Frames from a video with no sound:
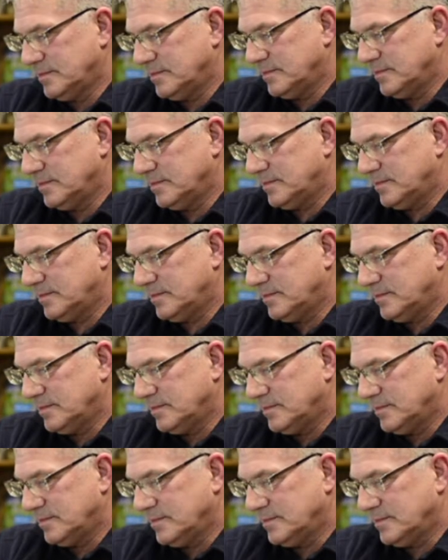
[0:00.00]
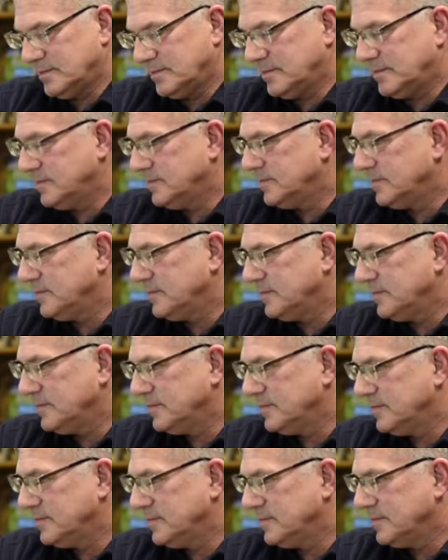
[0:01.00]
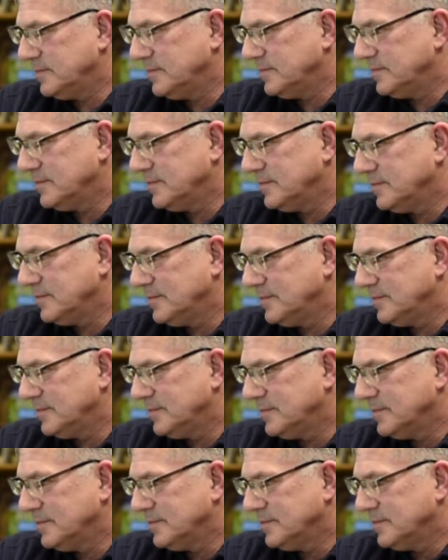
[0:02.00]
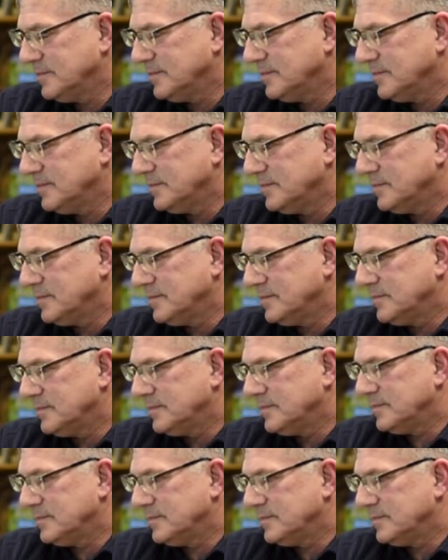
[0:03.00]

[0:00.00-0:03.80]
(silent)